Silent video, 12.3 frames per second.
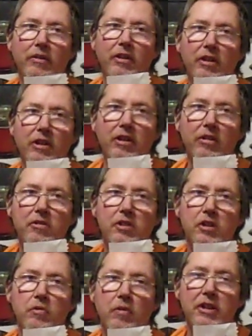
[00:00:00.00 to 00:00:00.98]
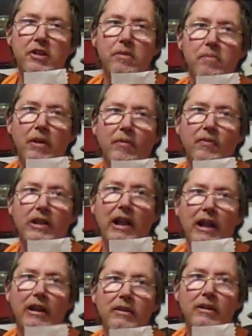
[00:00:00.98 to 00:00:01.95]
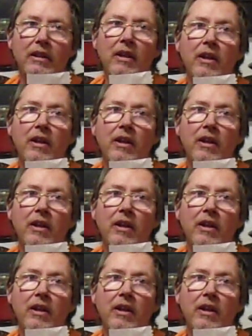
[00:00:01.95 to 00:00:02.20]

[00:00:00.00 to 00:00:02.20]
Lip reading: and you can use this recipe for that.